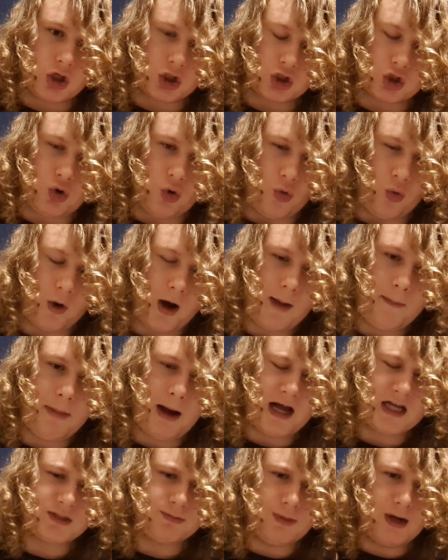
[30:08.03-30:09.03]
just go
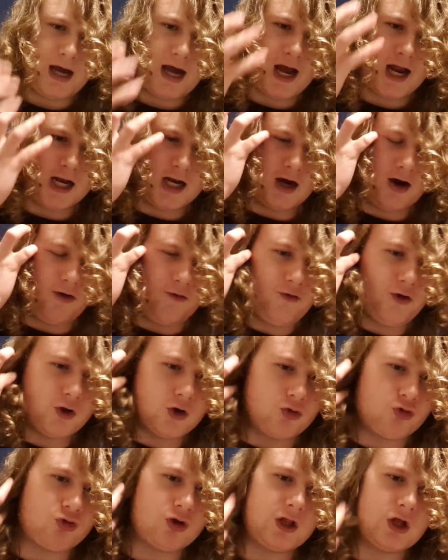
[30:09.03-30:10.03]
right past my head, and I
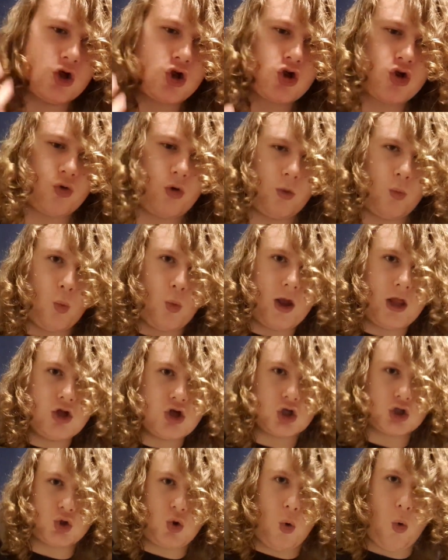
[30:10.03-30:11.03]
feel a really strong
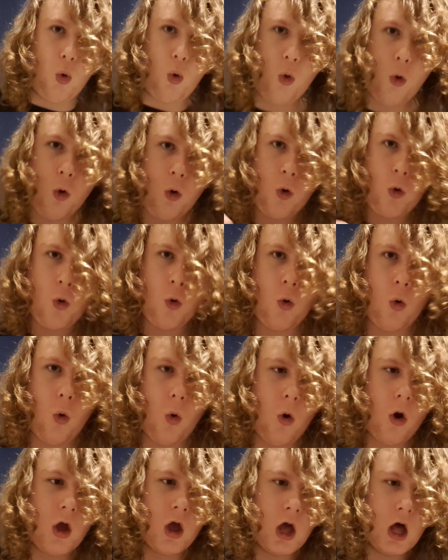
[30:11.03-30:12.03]
wind just
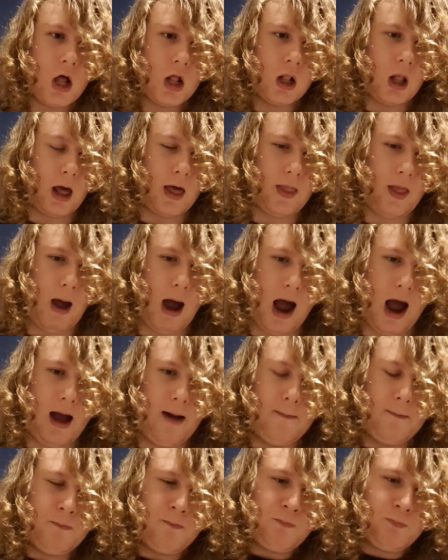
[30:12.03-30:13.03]
go, like
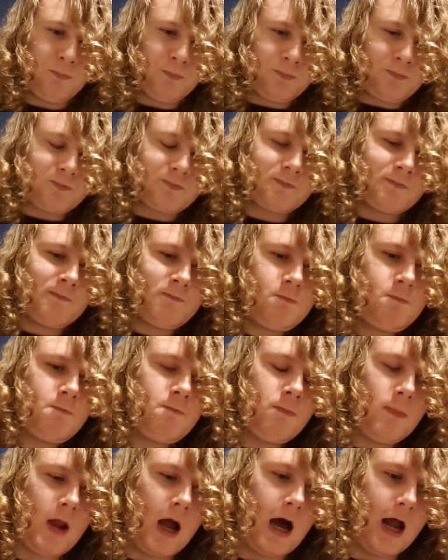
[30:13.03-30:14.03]
that.
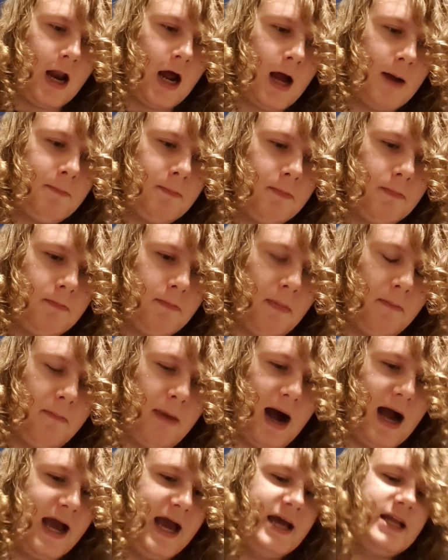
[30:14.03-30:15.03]

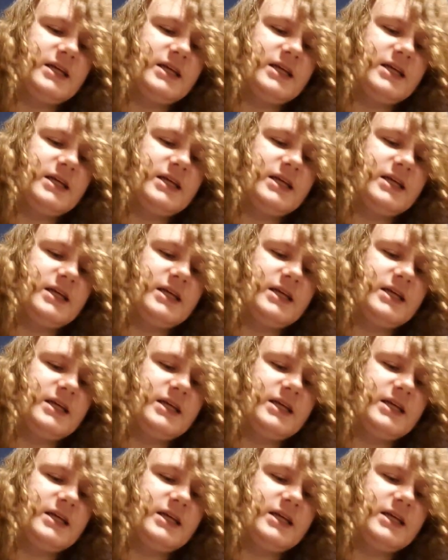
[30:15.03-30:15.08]
And my